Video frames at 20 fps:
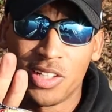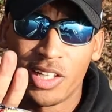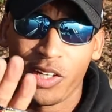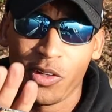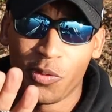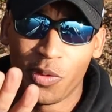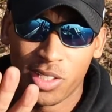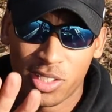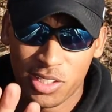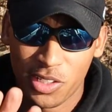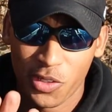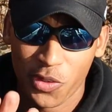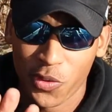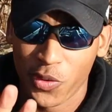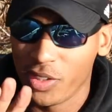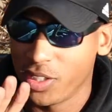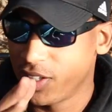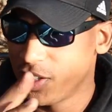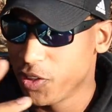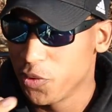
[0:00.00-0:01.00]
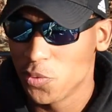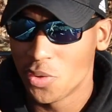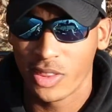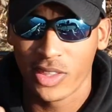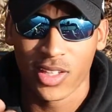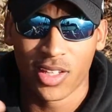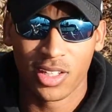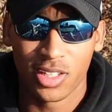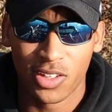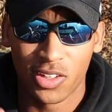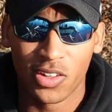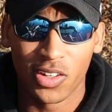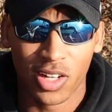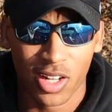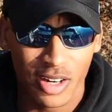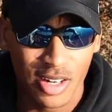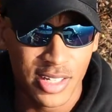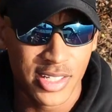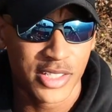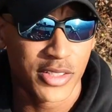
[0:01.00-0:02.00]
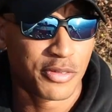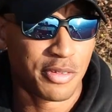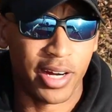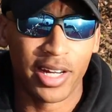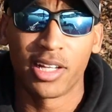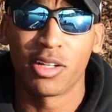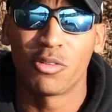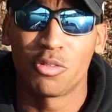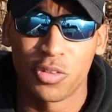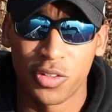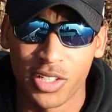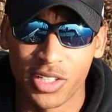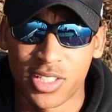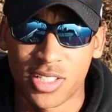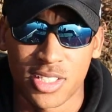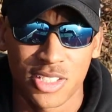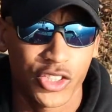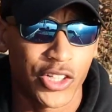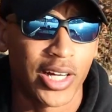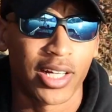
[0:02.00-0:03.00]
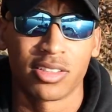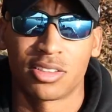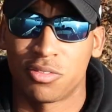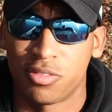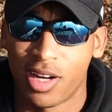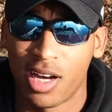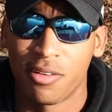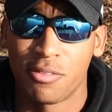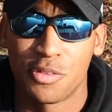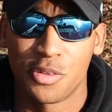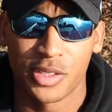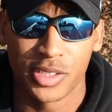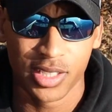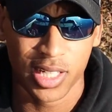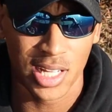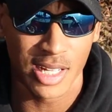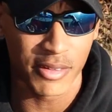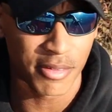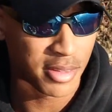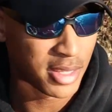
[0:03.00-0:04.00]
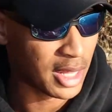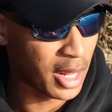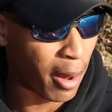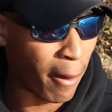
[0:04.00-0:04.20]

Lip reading: They don't want to deal with a large fighting fish trying to survive for his life.